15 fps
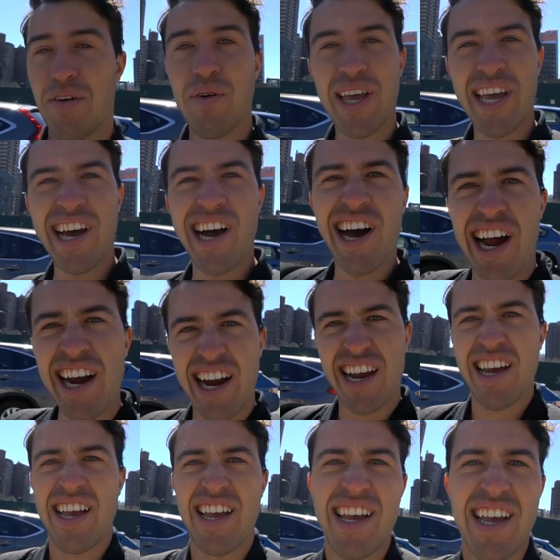We are
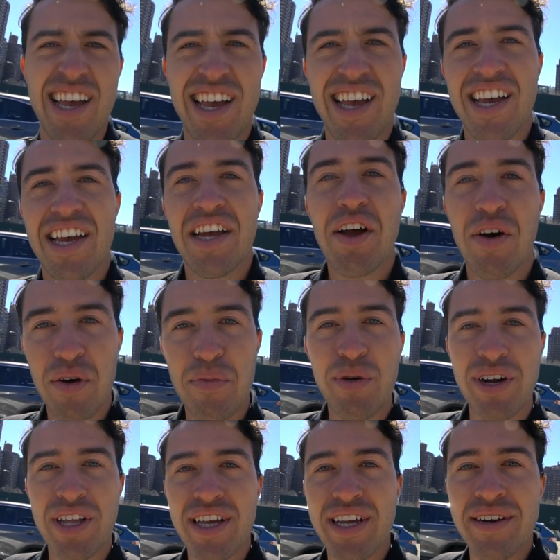going to Brooklyn.